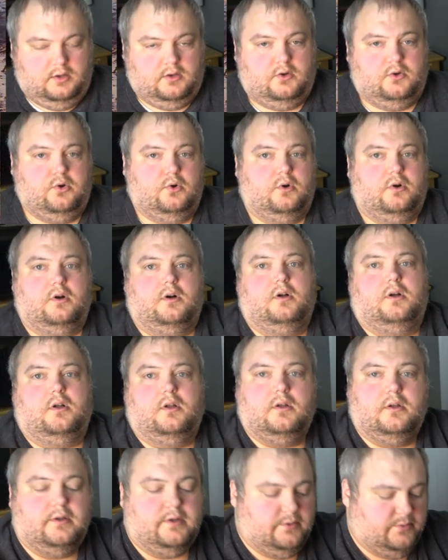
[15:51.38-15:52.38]

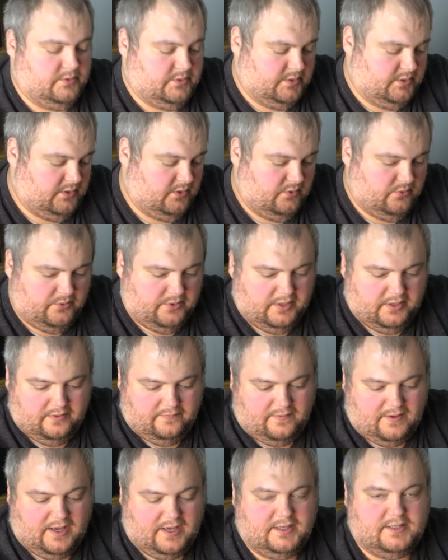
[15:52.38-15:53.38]
Cool, it was the
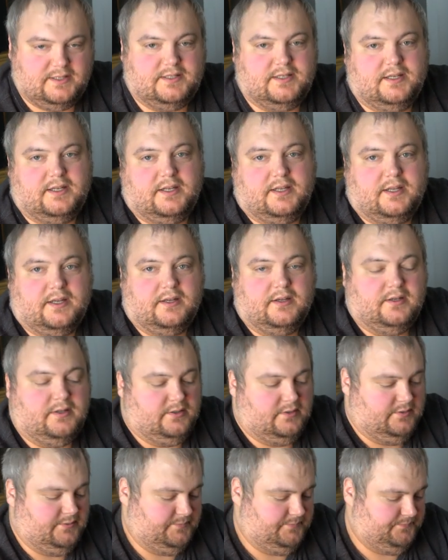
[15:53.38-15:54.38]
UEFI setting.
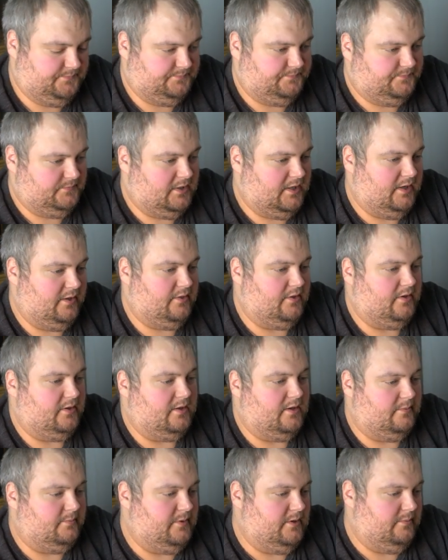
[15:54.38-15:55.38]
I thought
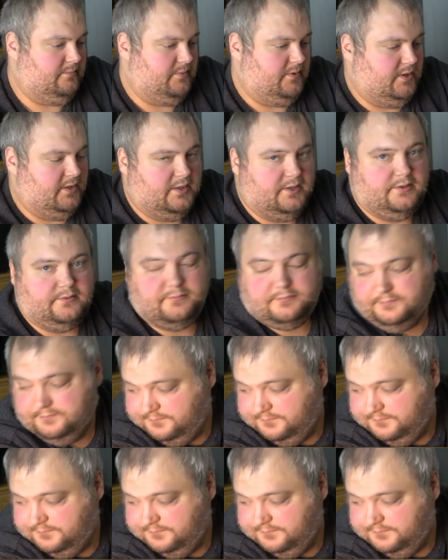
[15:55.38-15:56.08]
that might be it.